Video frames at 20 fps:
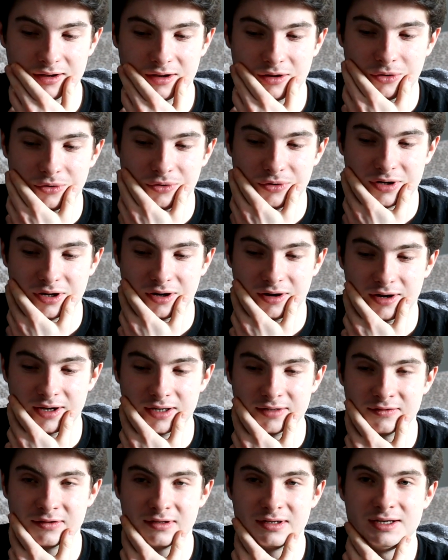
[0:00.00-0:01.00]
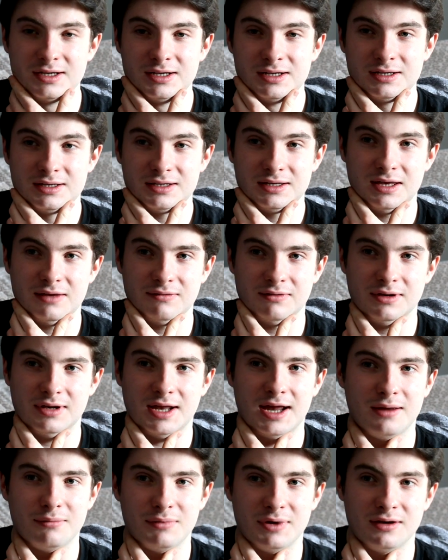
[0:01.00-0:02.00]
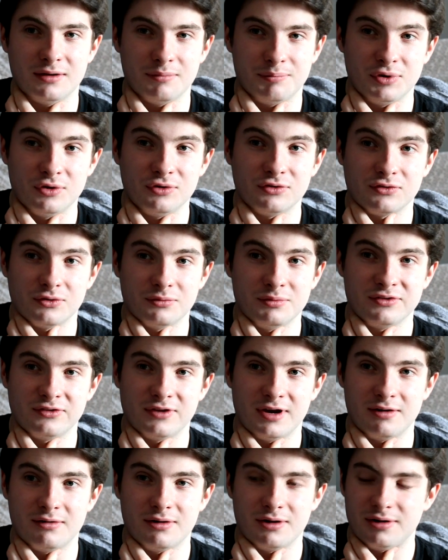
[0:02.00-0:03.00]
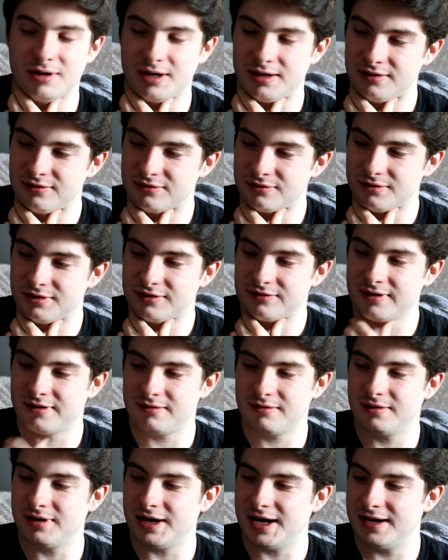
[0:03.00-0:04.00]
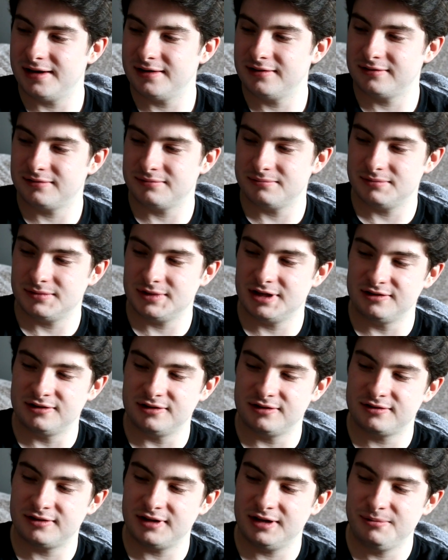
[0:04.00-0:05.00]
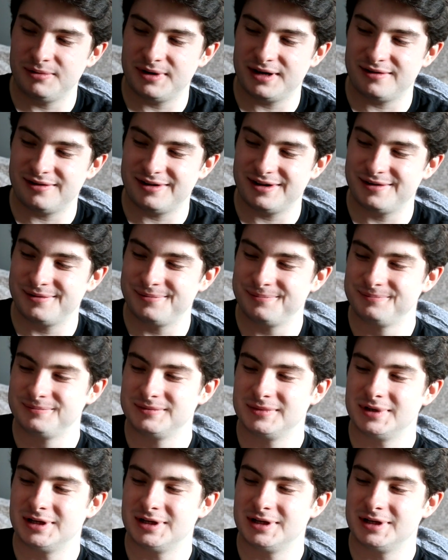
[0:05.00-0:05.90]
Hawkeye's giving Ant-Man a boost from his arrow, and he's on his arrow, and there's this scene where you've